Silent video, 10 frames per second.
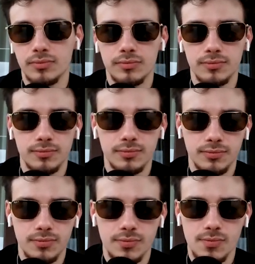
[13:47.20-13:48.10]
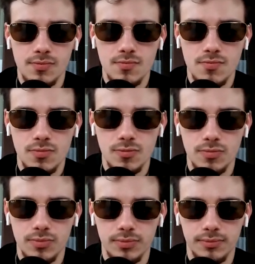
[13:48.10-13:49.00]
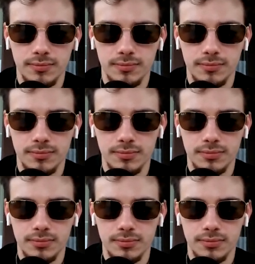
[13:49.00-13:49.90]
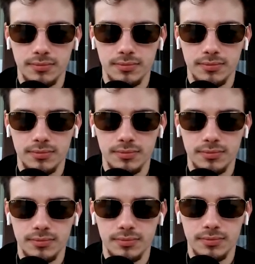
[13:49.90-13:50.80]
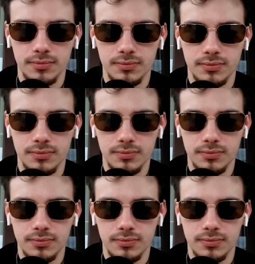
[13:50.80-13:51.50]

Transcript: [no speech]